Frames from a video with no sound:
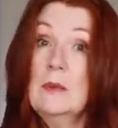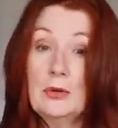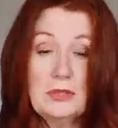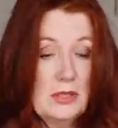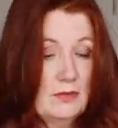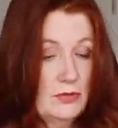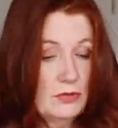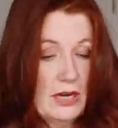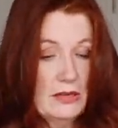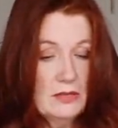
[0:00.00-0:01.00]
body of the
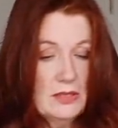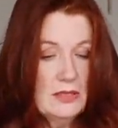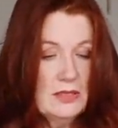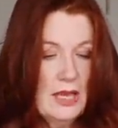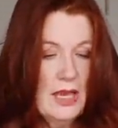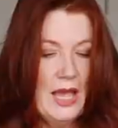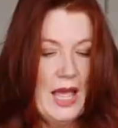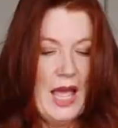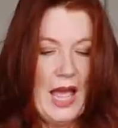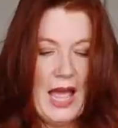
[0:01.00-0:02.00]
trousers,
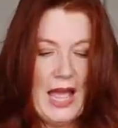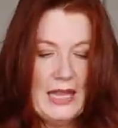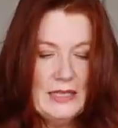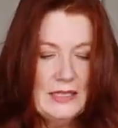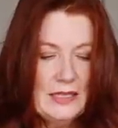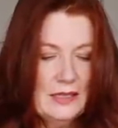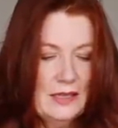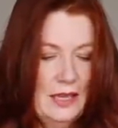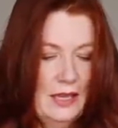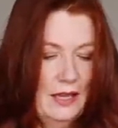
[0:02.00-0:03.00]
and
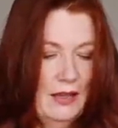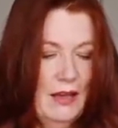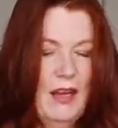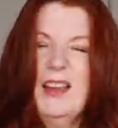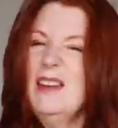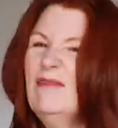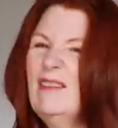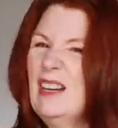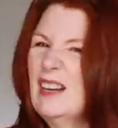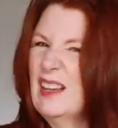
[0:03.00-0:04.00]
I don't
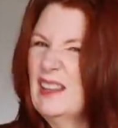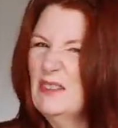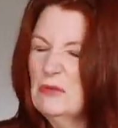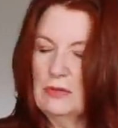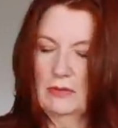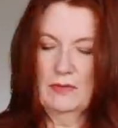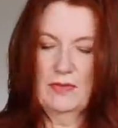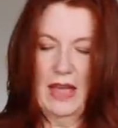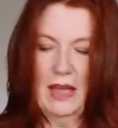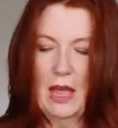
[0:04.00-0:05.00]
really like the order of
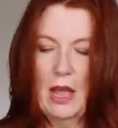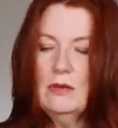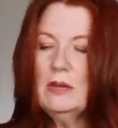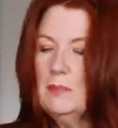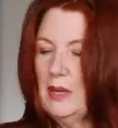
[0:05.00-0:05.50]
that, only